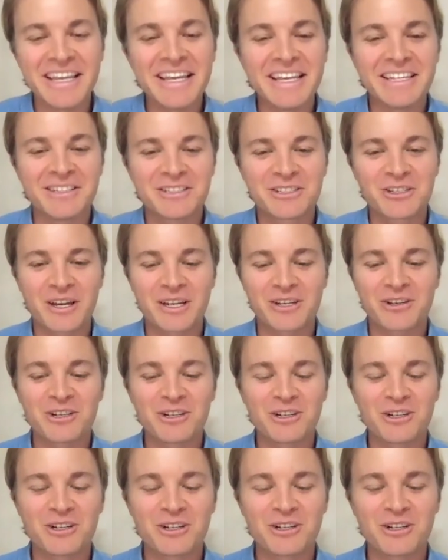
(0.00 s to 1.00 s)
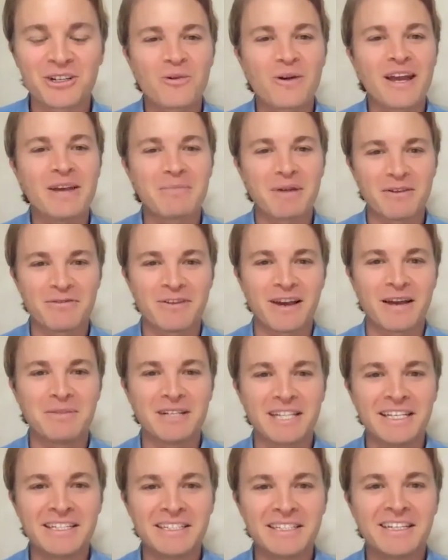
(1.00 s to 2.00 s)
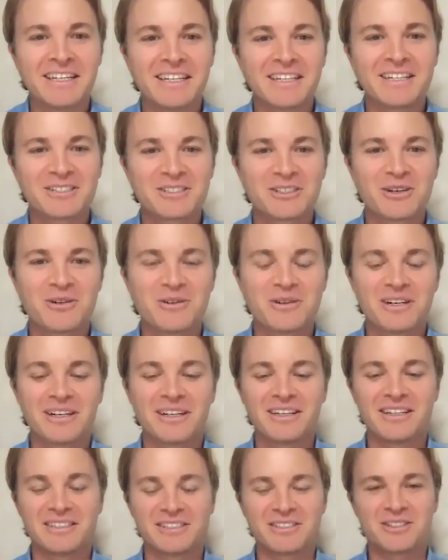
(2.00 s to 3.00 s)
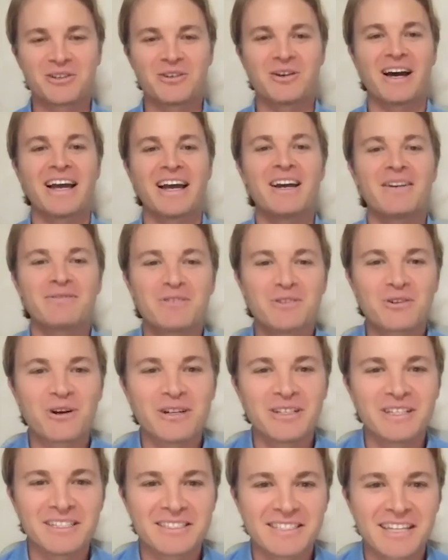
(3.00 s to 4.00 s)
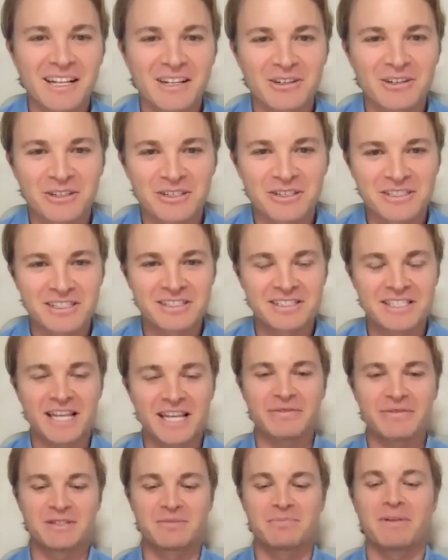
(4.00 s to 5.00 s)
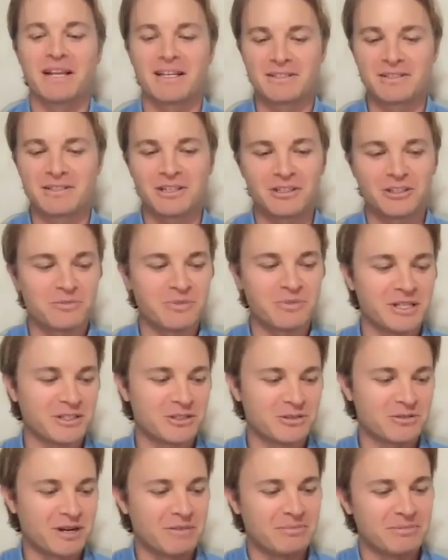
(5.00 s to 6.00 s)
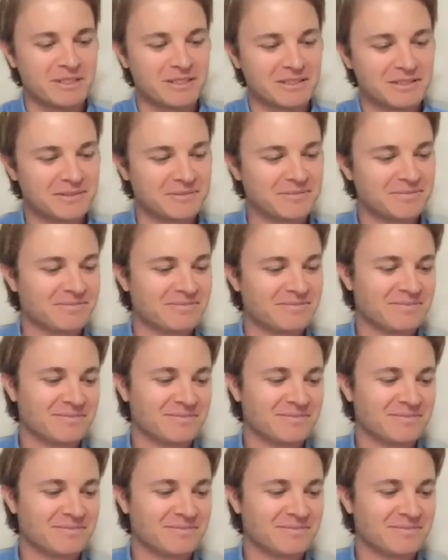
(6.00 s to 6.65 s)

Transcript: the key, so I couldn't lock away my family. So... I have to go in the cellar because it's the safest place not to be interrupted.